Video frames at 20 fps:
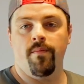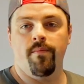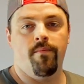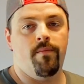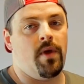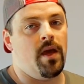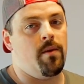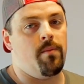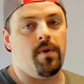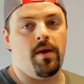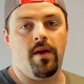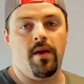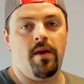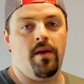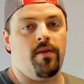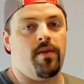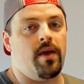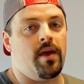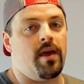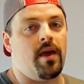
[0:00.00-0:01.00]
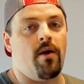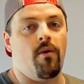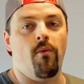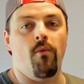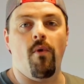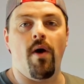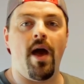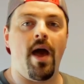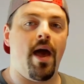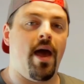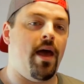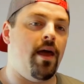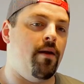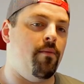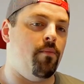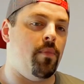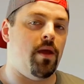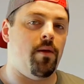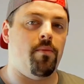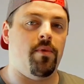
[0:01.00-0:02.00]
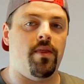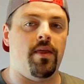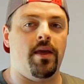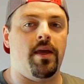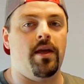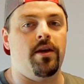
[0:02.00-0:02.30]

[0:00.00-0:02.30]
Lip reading: Maybe they get wet, maybe they